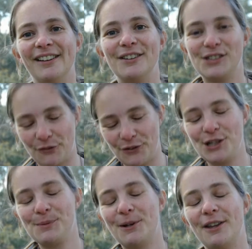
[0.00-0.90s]
It was her
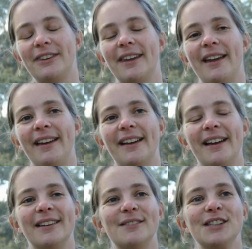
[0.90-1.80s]
first birthday,
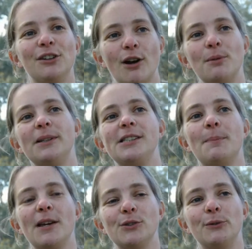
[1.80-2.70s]
and that was incredibly
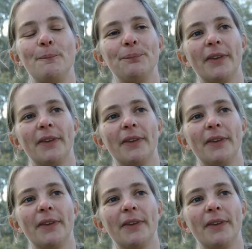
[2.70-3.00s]
special